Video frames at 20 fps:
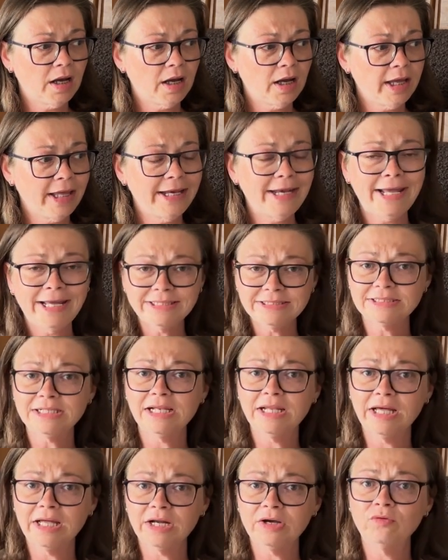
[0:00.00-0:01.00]
it has a
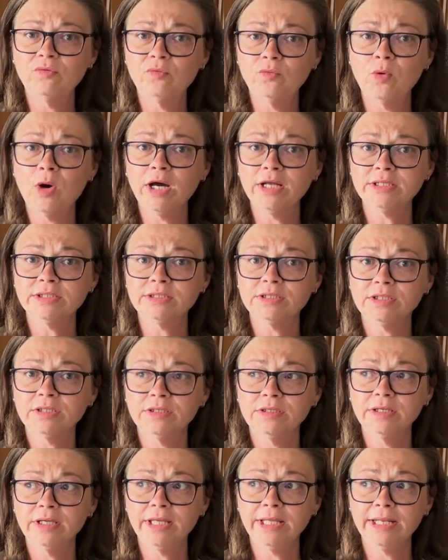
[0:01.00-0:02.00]
lot of water
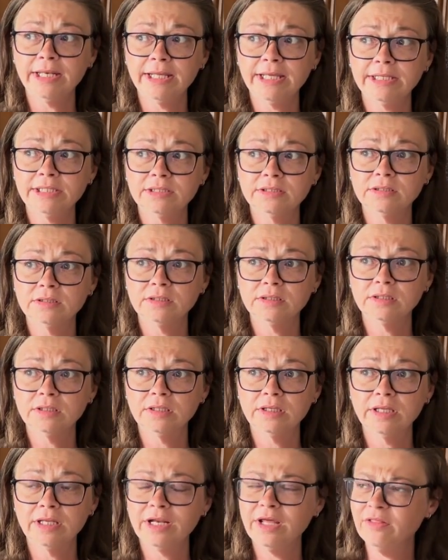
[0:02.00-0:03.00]
in it.
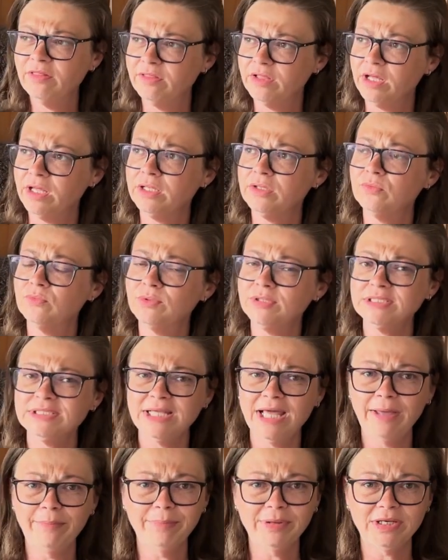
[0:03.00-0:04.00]
And I thought, what's
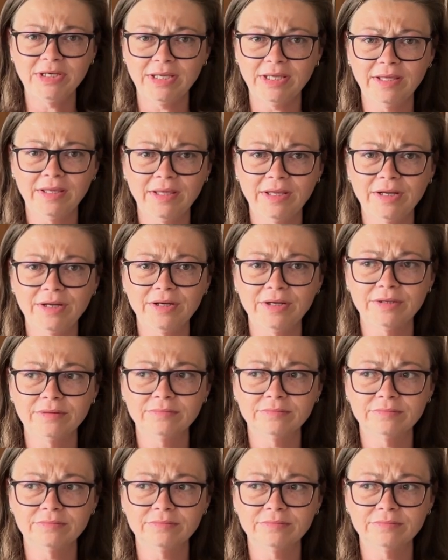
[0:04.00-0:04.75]
happening here?